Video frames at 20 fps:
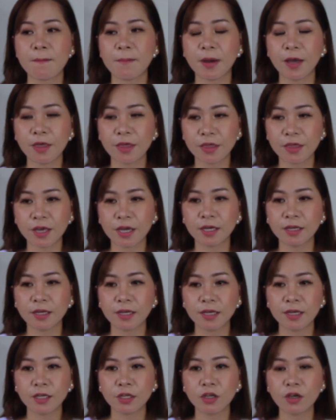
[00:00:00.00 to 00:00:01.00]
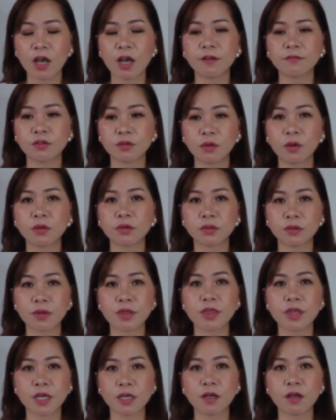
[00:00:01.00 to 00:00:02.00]
But then you have to also
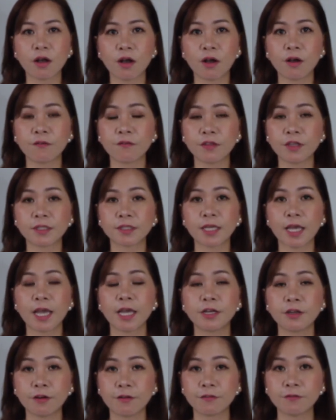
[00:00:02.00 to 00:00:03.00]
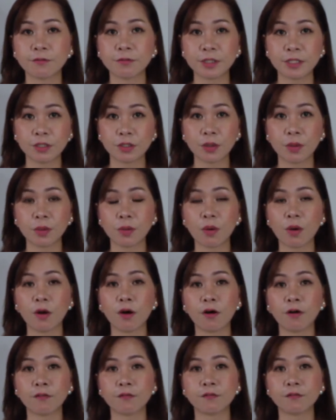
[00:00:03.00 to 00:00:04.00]
think of this kind of window
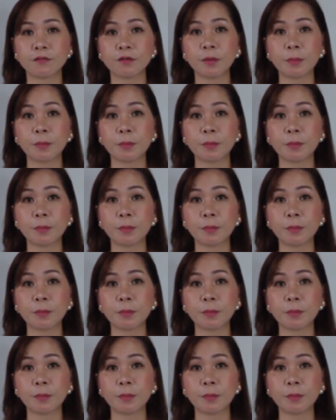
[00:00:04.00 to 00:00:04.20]
of